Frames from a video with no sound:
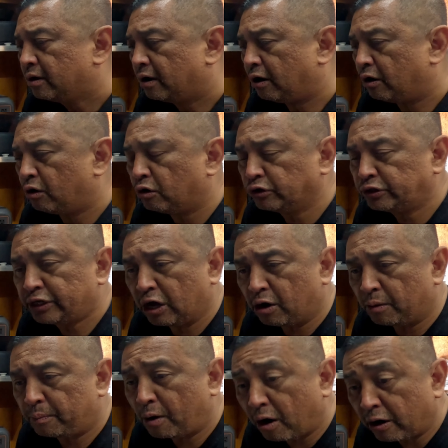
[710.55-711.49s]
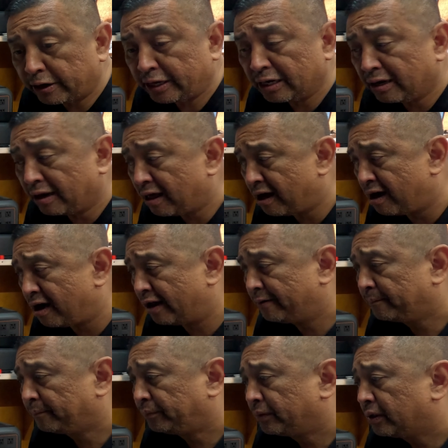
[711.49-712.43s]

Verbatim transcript: a hotel parking lot,